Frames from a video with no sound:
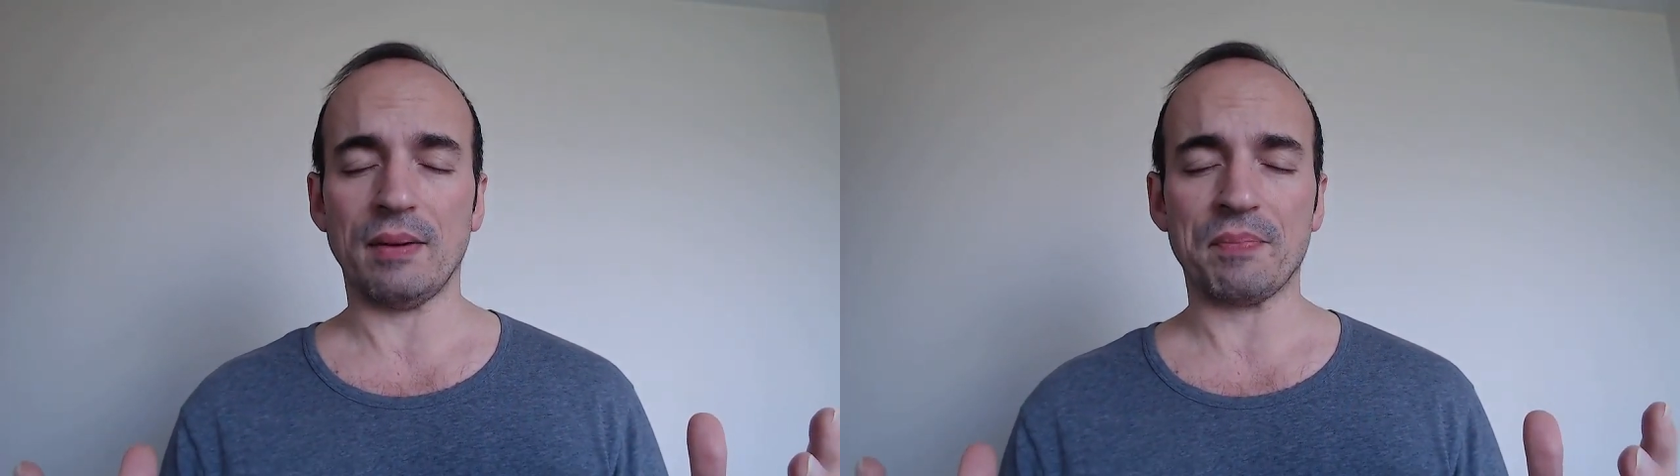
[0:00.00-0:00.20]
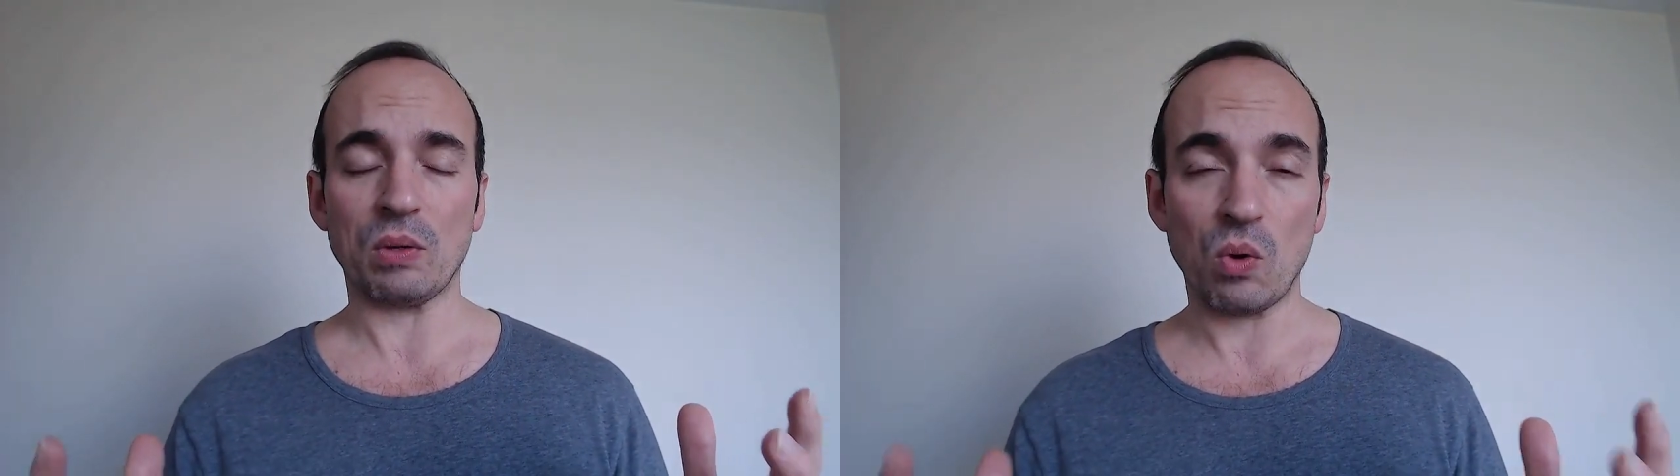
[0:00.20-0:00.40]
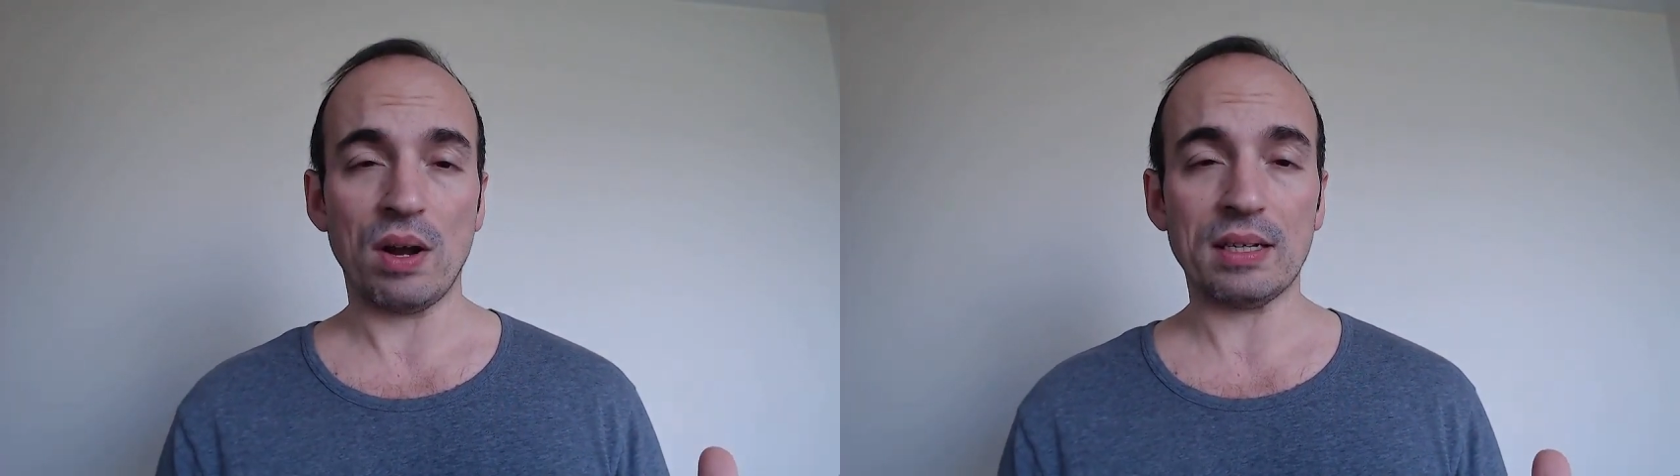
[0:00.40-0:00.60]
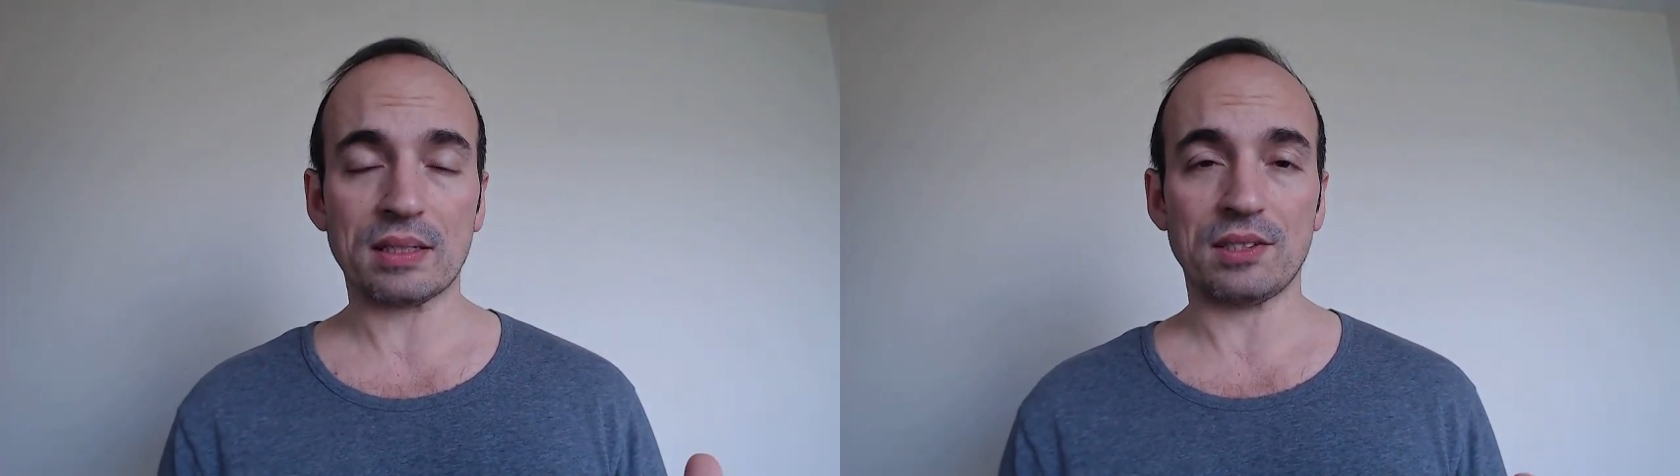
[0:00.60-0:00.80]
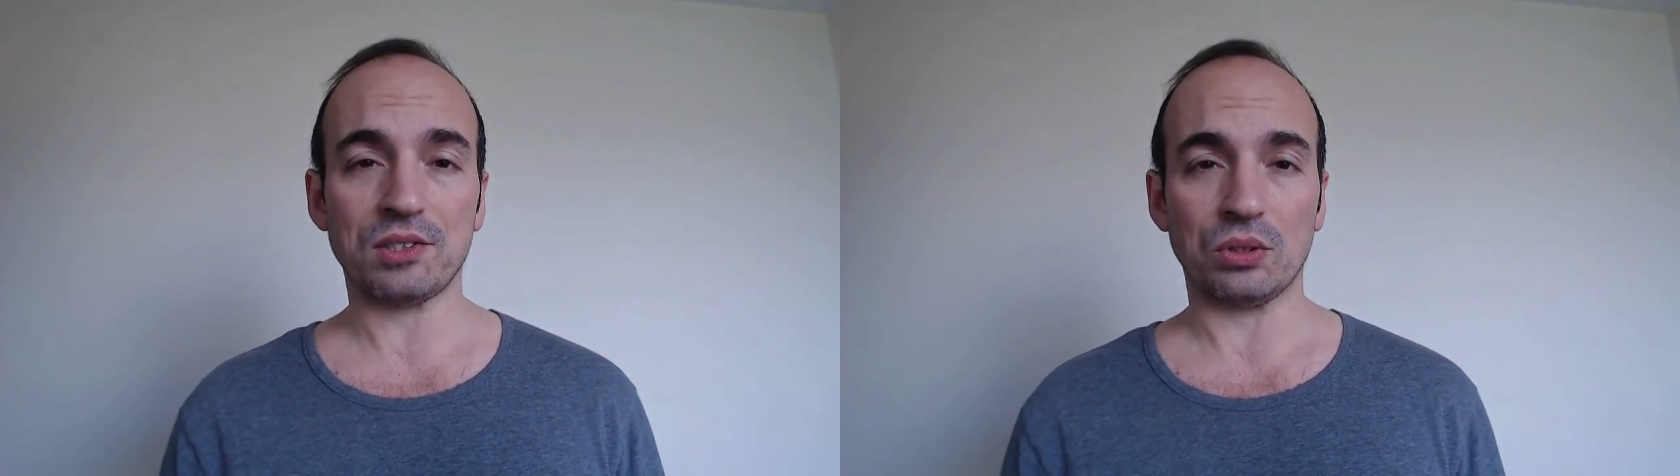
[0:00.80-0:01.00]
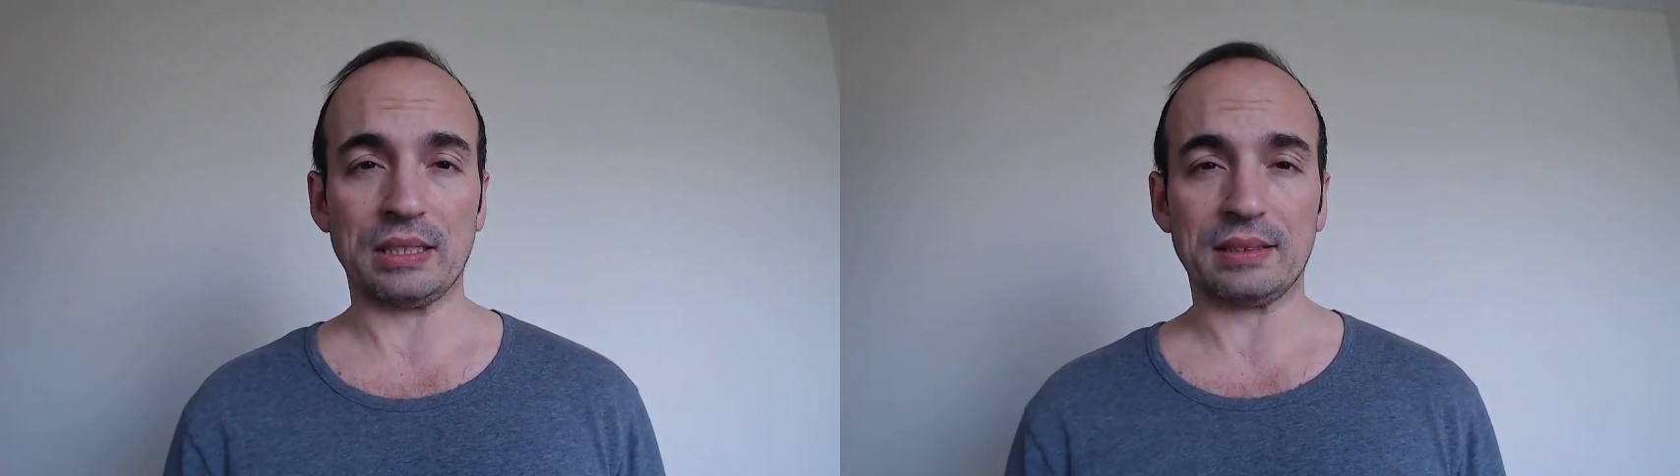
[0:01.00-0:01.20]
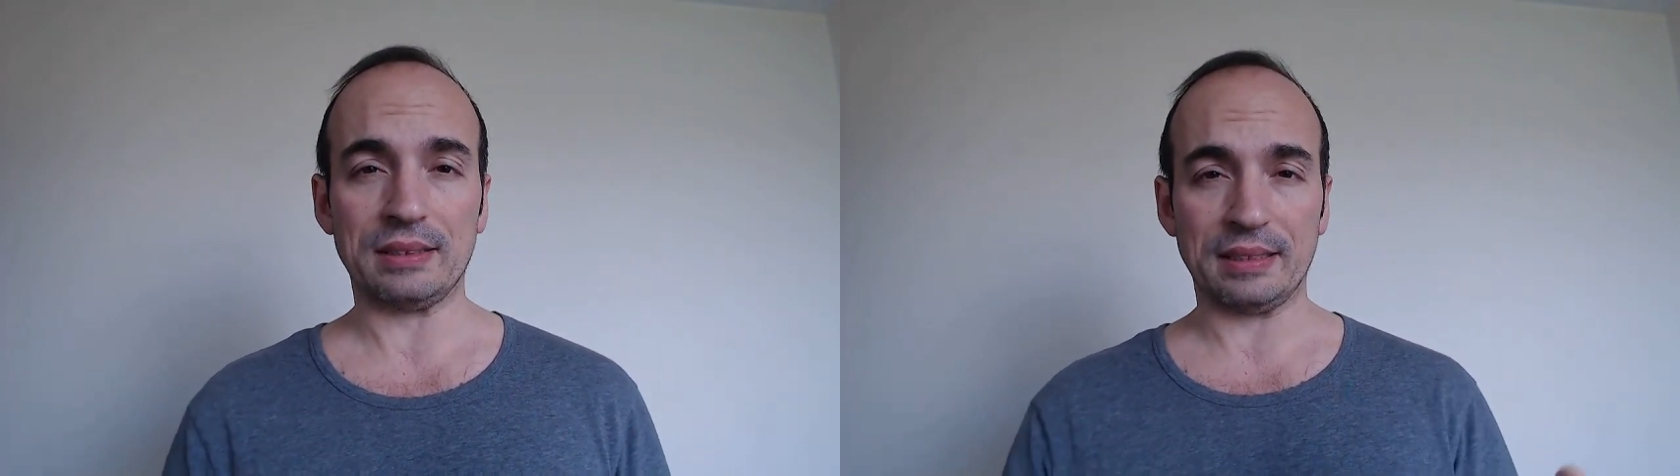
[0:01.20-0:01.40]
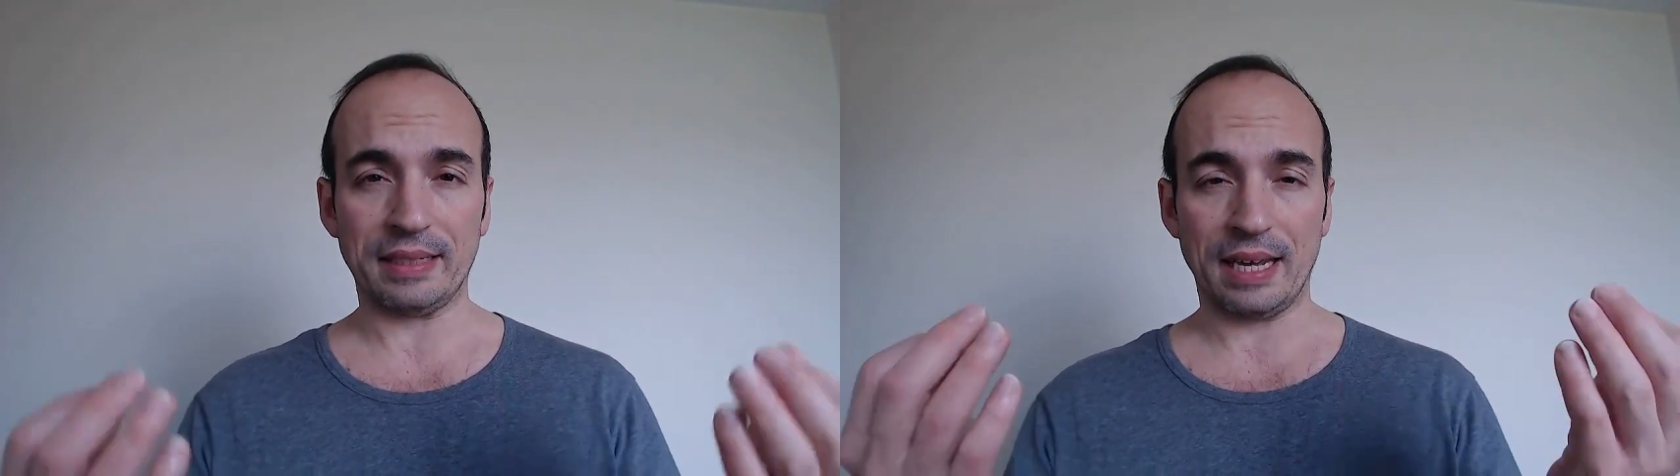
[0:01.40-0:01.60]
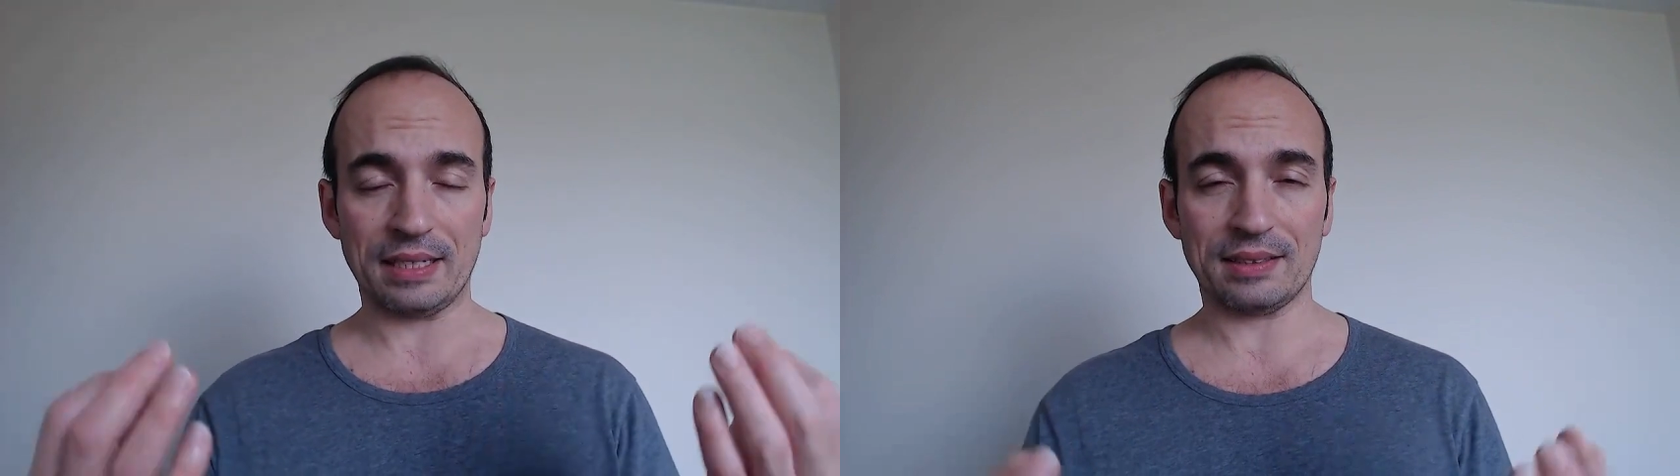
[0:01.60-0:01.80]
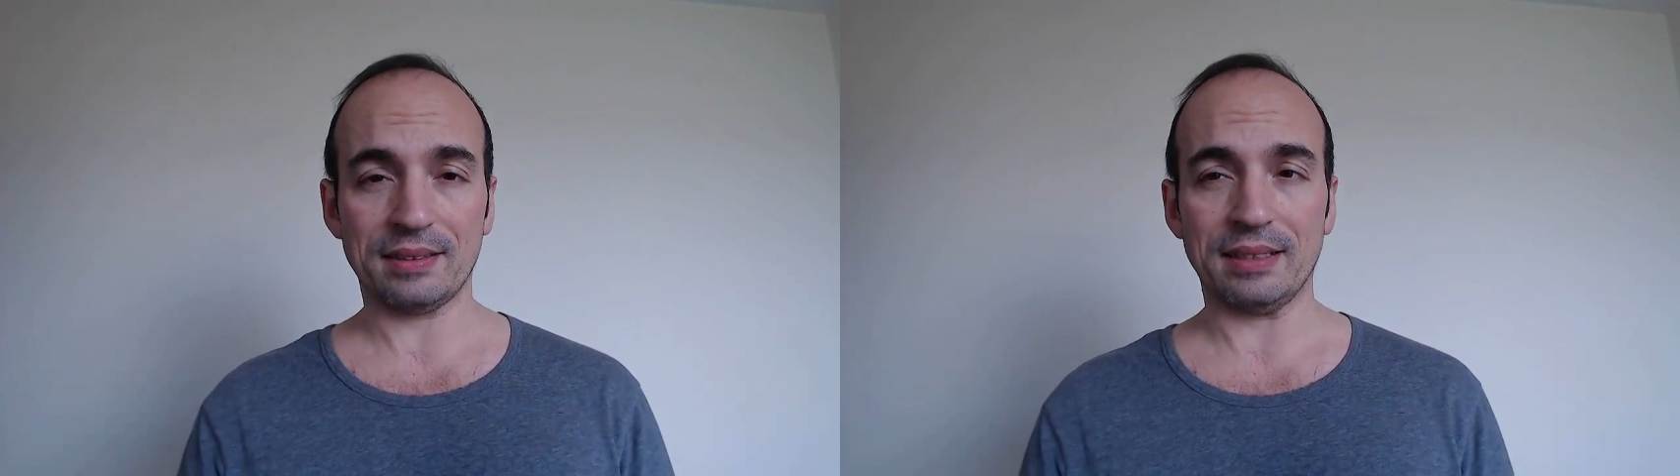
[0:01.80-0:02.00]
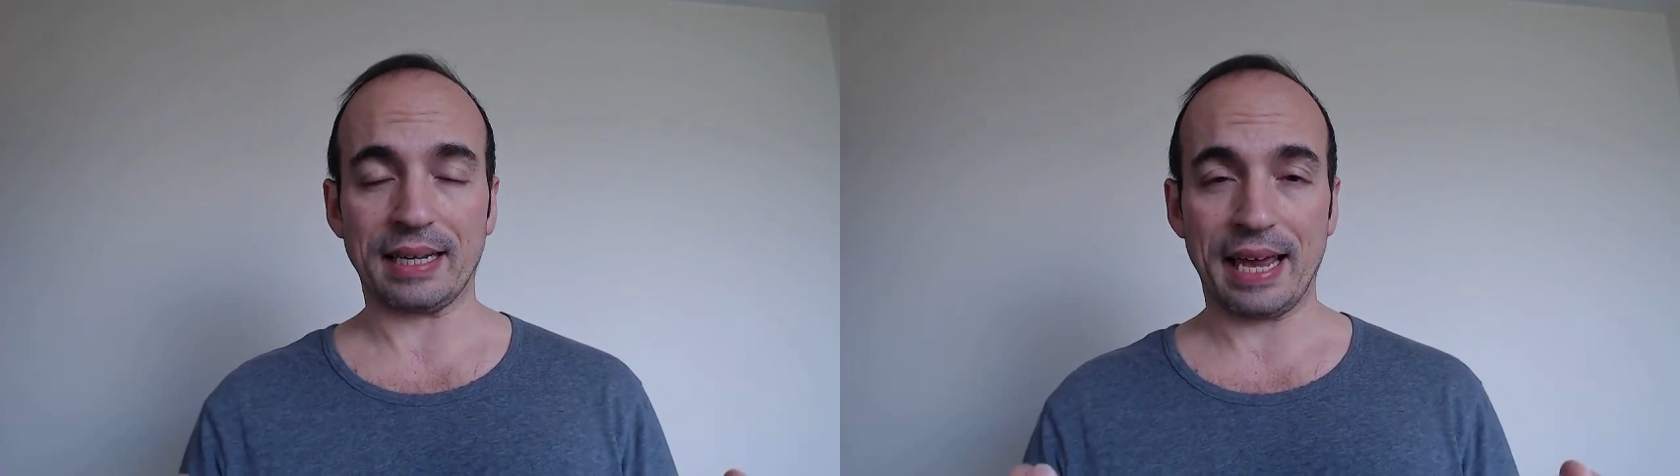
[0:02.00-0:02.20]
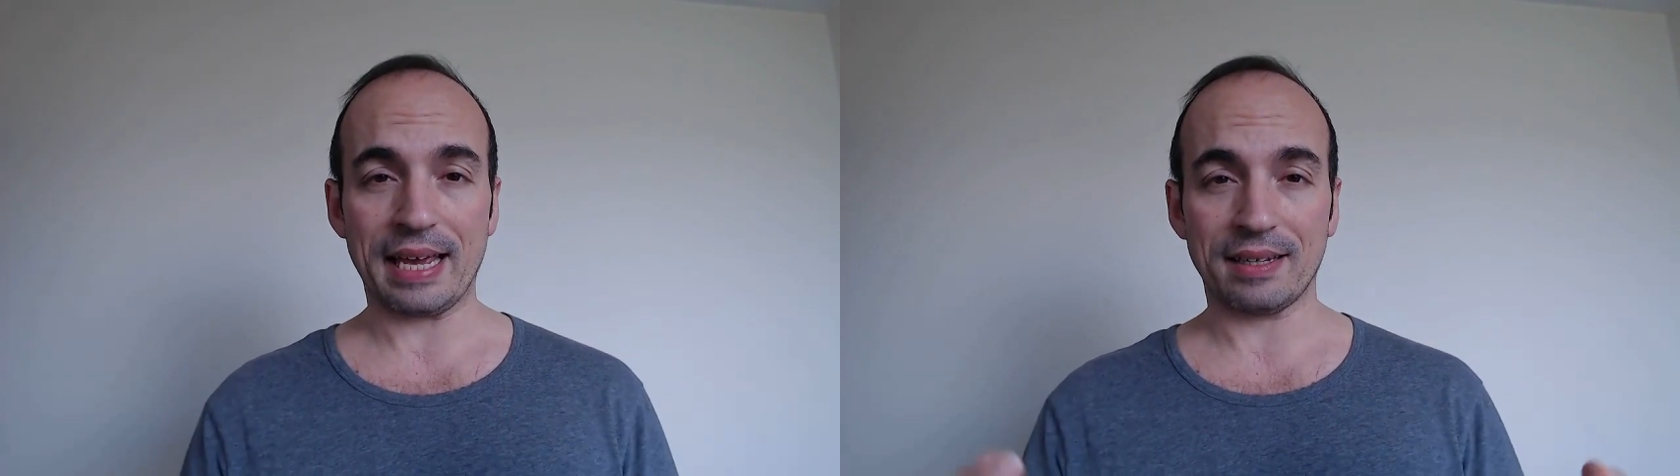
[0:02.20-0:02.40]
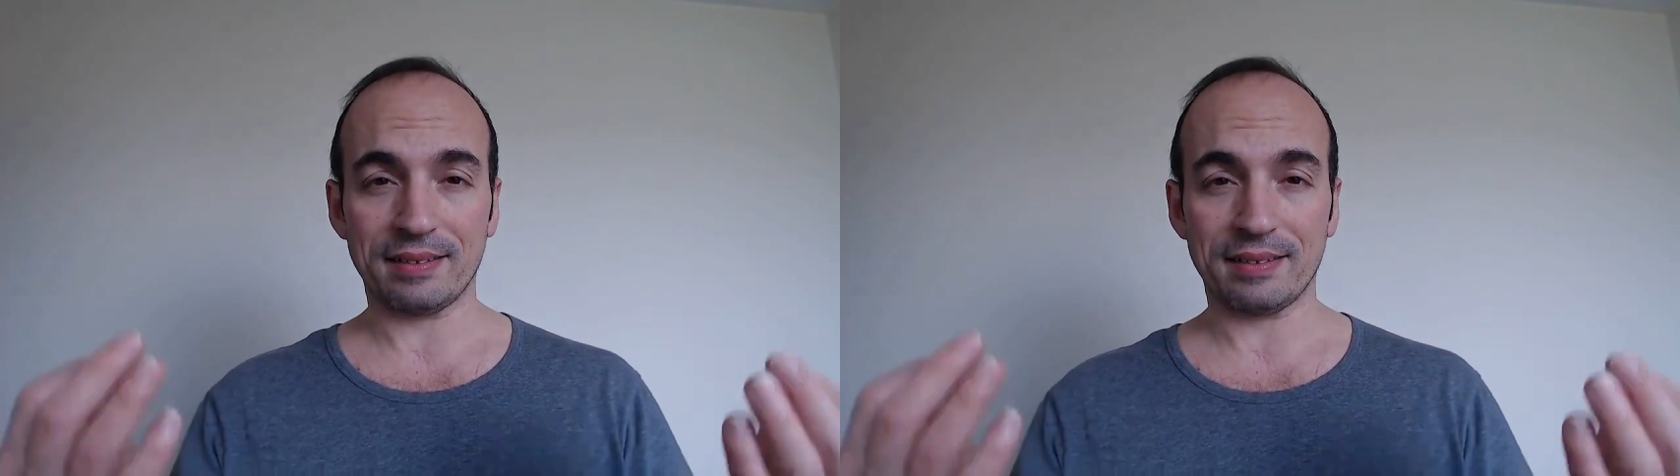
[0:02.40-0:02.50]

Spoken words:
walnuts so that the cake